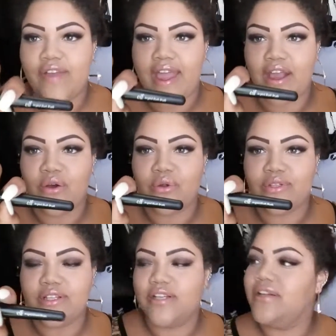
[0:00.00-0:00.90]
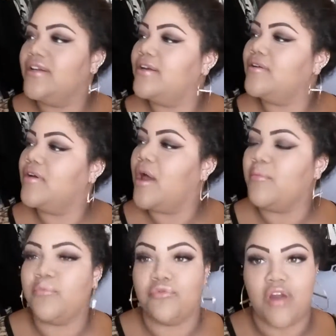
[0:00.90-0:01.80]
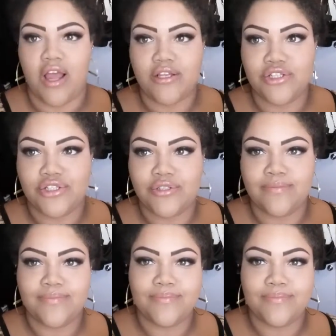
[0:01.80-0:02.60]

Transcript: angled brush.